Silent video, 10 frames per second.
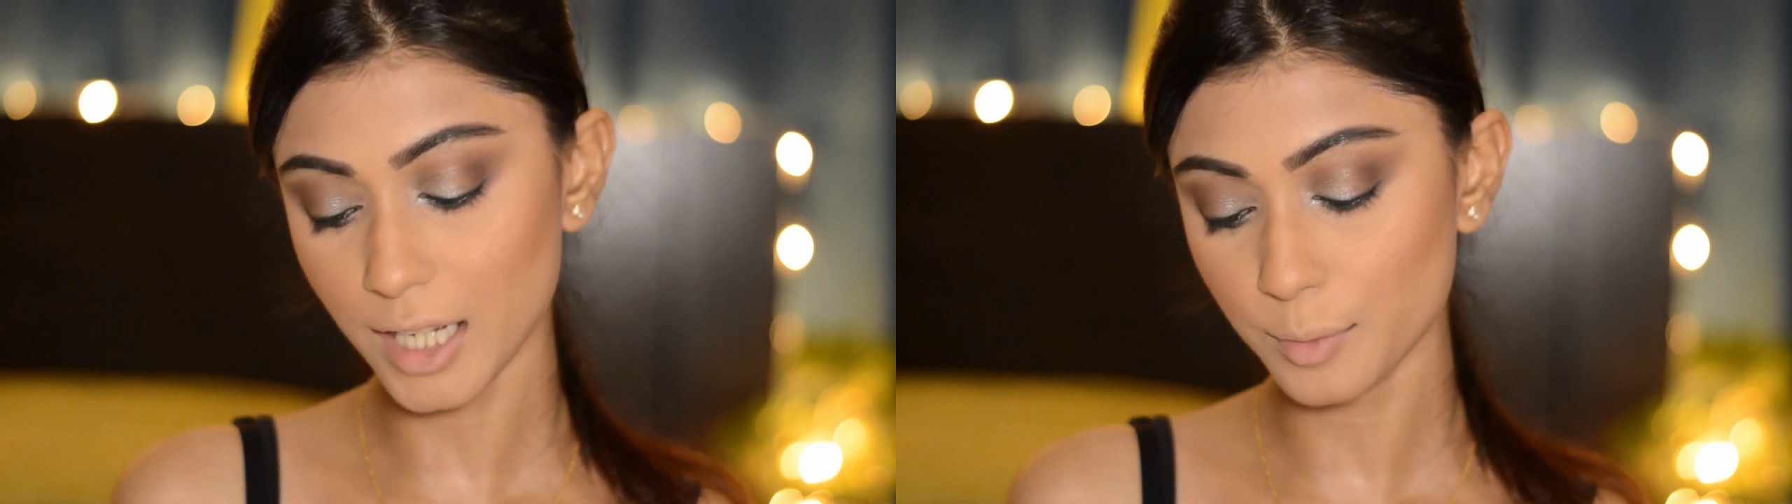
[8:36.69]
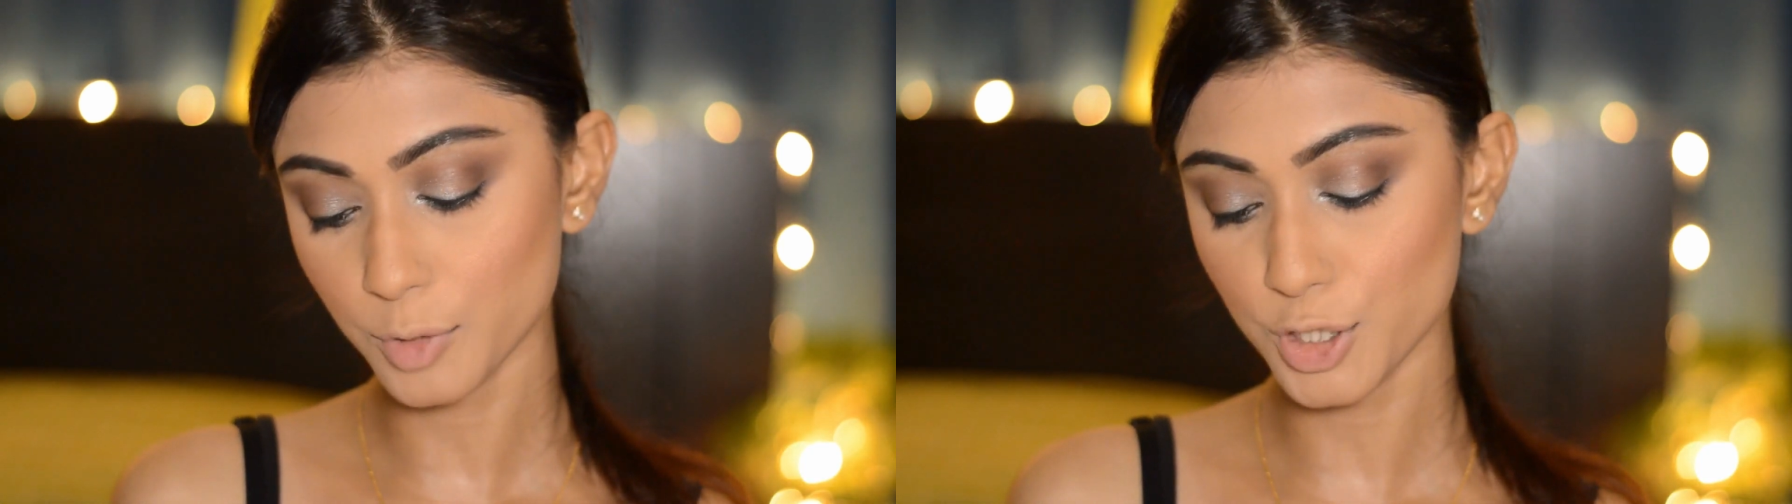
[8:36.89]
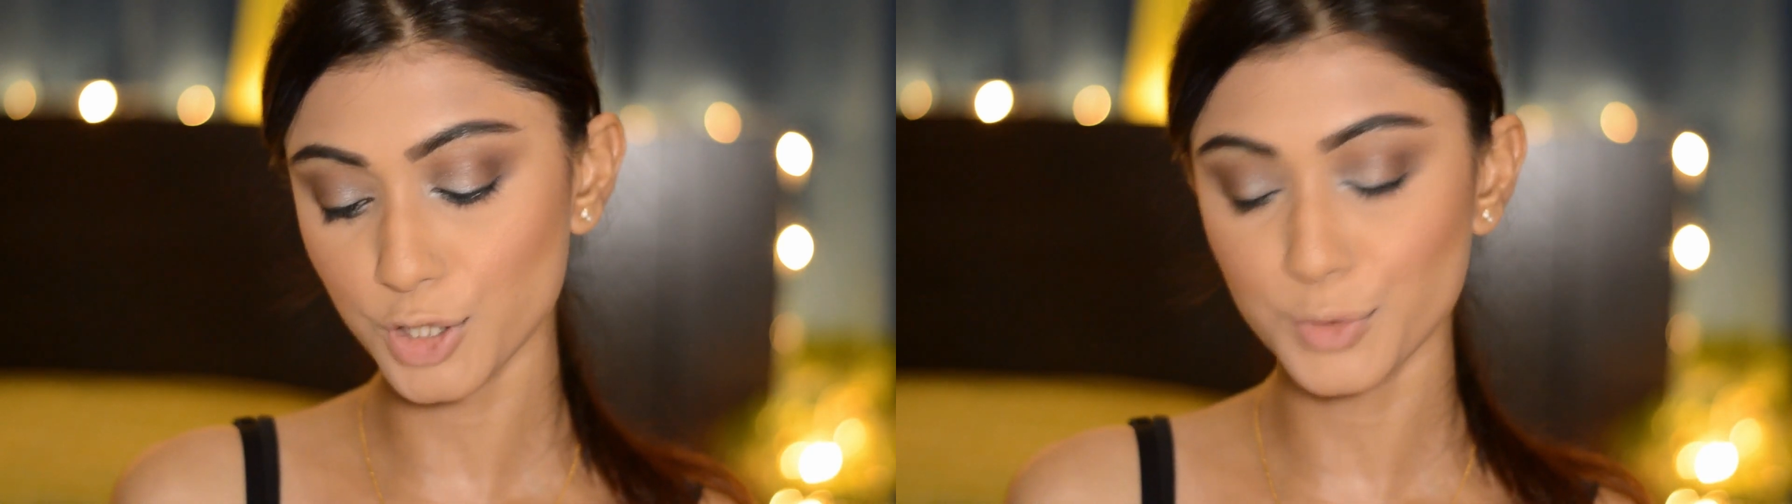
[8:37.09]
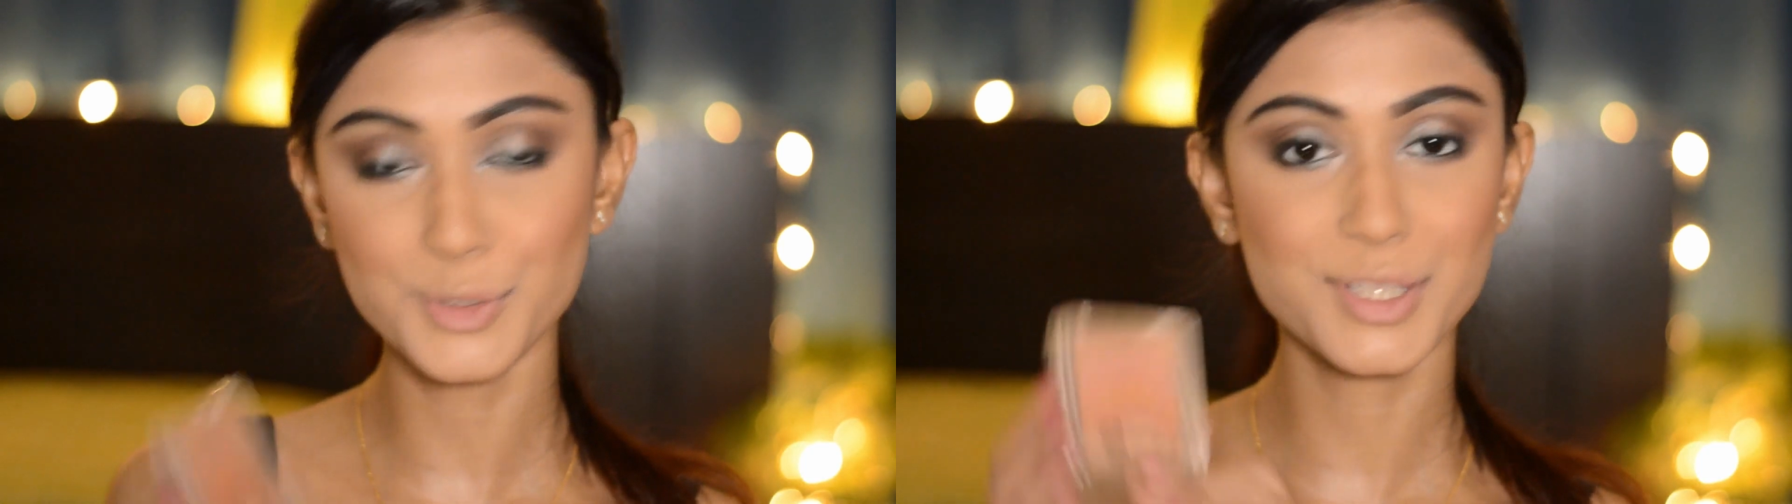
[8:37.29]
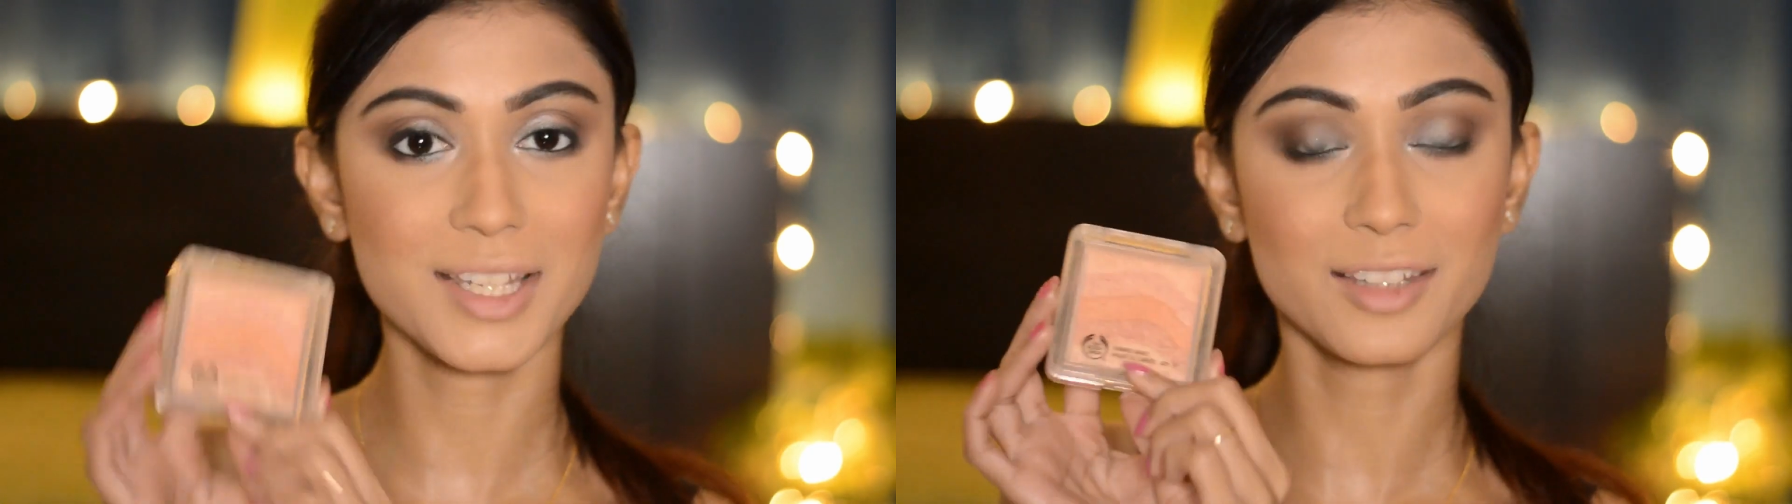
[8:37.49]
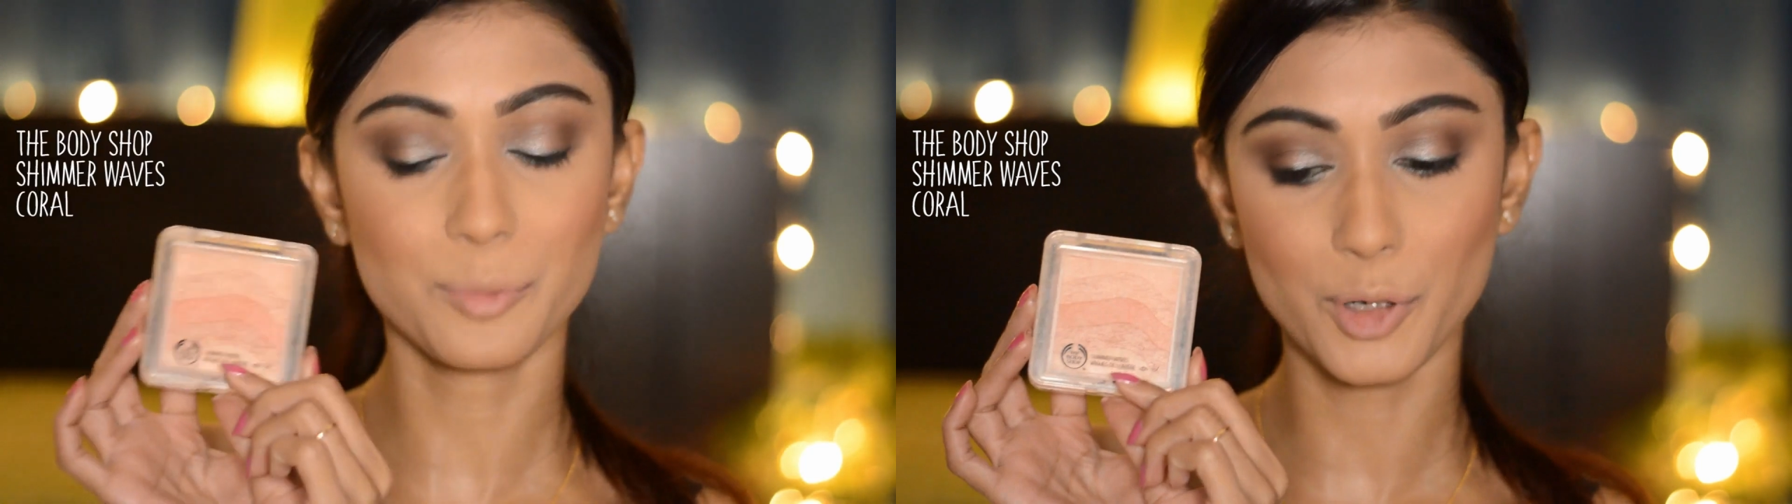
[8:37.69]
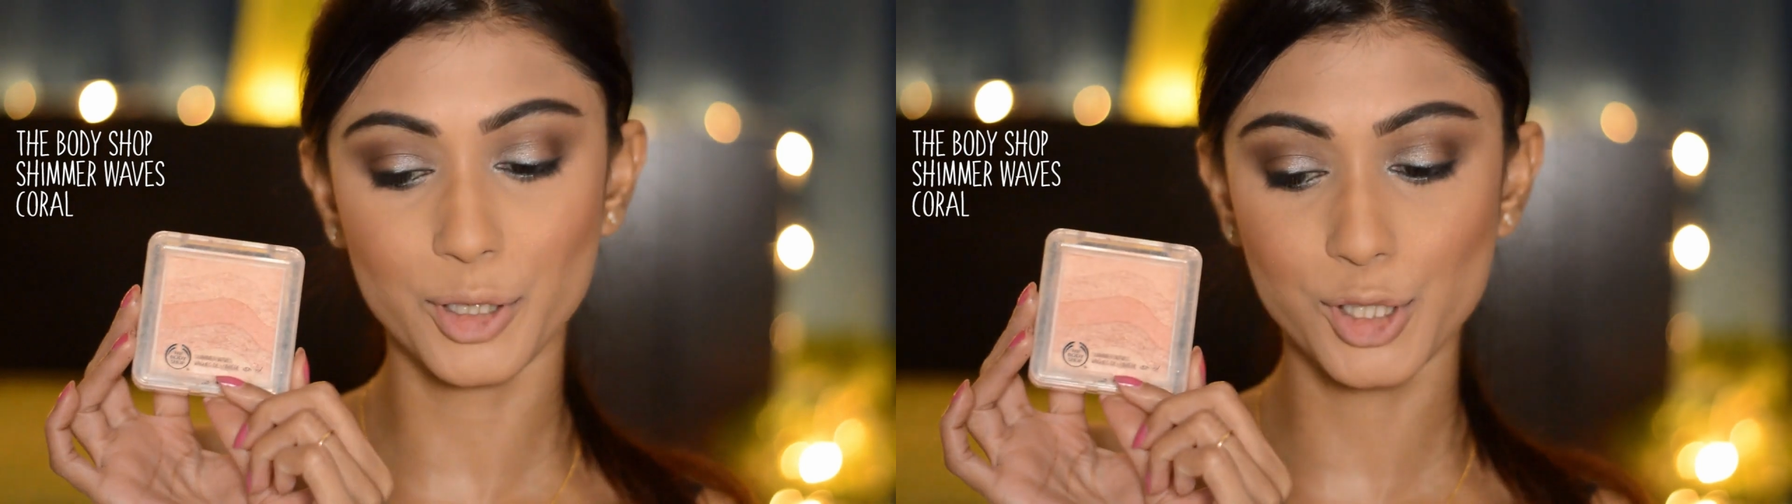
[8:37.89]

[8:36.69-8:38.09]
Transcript: I'm going to use the Body